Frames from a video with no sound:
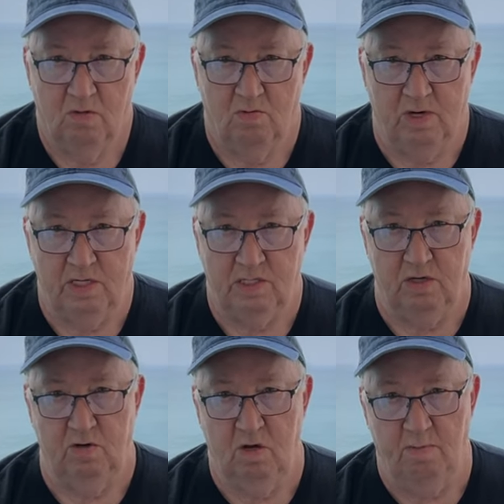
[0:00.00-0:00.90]
what he
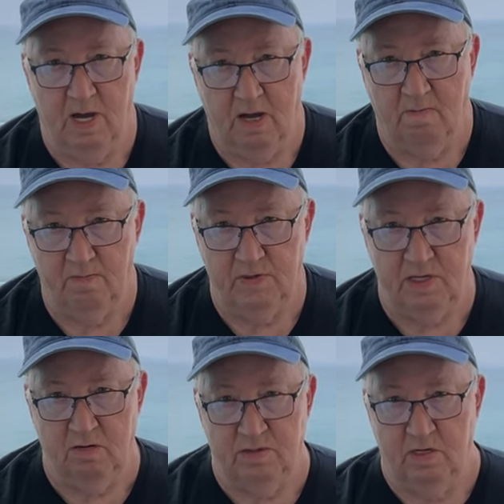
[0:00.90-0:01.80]
should do about
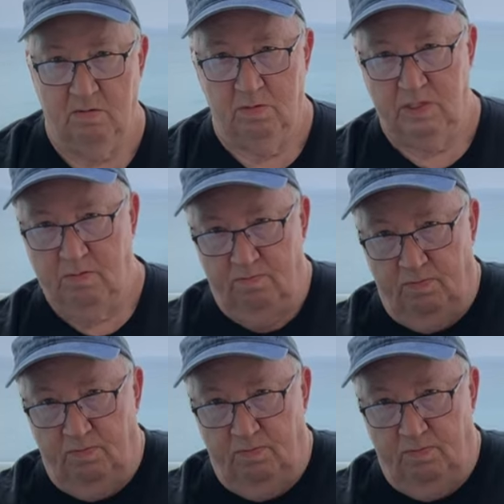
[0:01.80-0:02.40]
cell service.